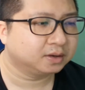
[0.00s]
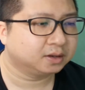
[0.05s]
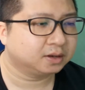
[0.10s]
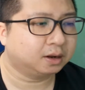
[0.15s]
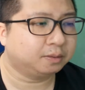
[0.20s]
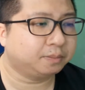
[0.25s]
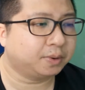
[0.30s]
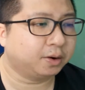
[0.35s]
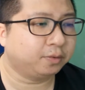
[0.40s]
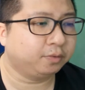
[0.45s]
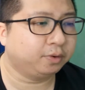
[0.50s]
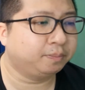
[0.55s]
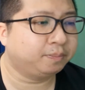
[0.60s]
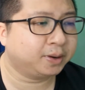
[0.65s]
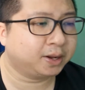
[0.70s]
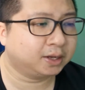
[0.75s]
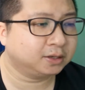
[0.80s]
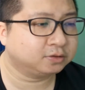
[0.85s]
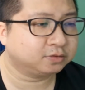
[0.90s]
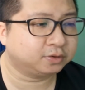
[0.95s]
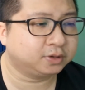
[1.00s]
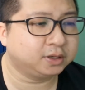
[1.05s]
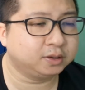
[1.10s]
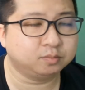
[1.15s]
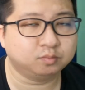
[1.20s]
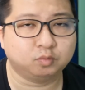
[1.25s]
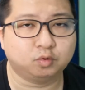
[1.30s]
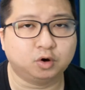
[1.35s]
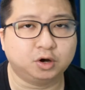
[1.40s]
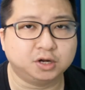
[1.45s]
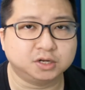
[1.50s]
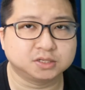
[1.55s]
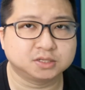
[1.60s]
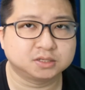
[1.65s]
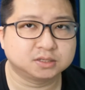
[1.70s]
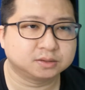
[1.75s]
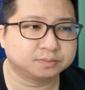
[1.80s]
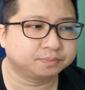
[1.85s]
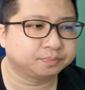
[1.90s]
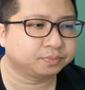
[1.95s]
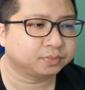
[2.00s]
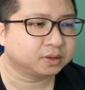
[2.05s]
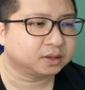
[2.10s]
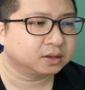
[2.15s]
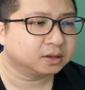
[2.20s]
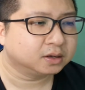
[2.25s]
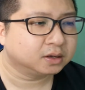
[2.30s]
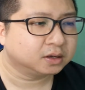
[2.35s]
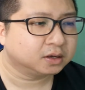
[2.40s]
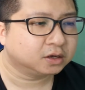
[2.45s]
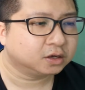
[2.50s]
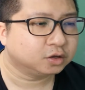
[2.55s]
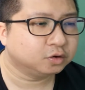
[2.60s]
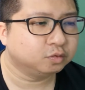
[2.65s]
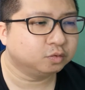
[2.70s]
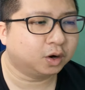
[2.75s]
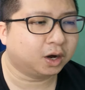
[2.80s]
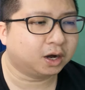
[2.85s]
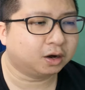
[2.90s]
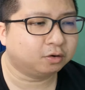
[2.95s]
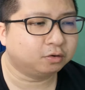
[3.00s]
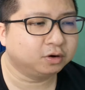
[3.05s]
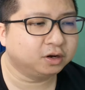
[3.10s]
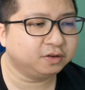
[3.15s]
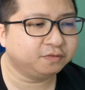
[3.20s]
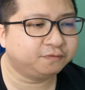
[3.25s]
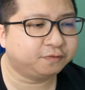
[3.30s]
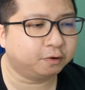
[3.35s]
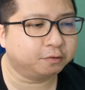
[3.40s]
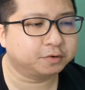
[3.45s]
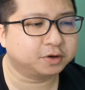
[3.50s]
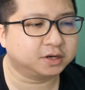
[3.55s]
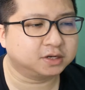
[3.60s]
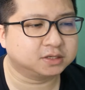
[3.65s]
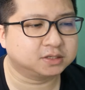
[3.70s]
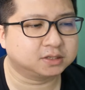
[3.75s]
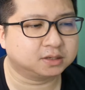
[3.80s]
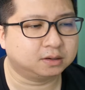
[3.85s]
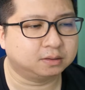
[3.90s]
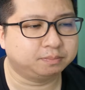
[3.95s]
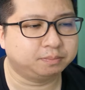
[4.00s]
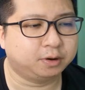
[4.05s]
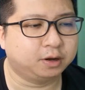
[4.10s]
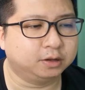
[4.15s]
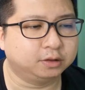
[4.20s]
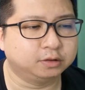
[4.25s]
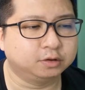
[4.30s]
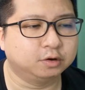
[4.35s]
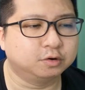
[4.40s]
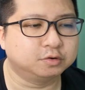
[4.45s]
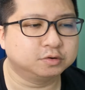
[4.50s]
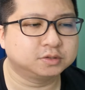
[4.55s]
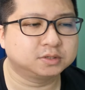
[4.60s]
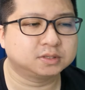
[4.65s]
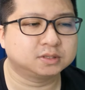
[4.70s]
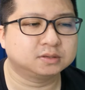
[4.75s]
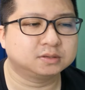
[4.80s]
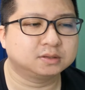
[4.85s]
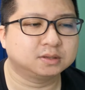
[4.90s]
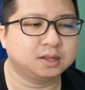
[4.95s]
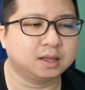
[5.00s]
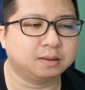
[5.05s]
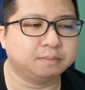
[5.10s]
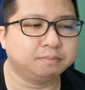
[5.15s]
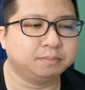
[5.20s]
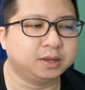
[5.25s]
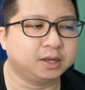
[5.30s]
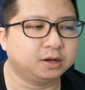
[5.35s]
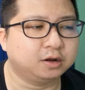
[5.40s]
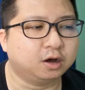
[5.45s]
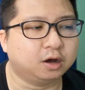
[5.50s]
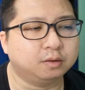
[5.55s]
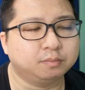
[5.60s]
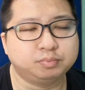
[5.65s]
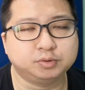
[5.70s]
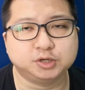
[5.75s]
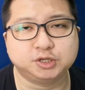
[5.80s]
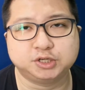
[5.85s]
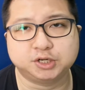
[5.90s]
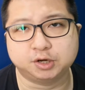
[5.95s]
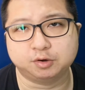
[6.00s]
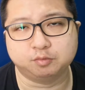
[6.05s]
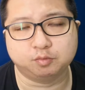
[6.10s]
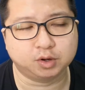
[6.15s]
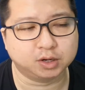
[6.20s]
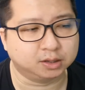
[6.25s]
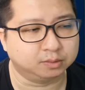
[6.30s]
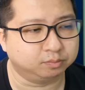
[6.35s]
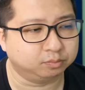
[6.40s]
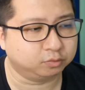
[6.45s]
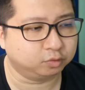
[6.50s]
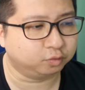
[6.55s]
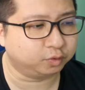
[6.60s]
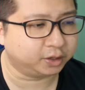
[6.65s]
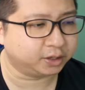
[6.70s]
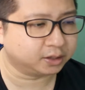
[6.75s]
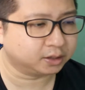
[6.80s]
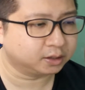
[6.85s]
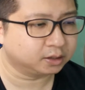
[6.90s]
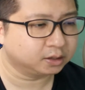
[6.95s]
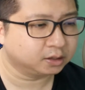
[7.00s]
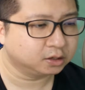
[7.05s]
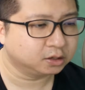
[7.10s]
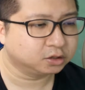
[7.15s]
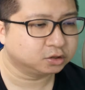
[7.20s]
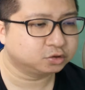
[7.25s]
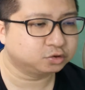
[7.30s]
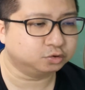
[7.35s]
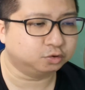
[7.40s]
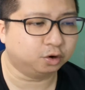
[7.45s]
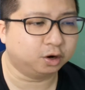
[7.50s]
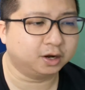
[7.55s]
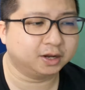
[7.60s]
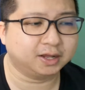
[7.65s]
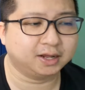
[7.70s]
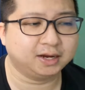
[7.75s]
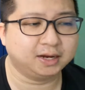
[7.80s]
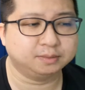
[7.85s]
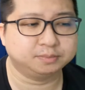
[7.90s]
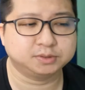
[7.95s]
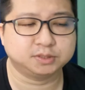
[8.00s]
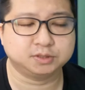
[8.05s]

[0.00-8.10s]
Now, my reply to him was, you are only focused upon those that may not appreciate what I'm doing through Online Lab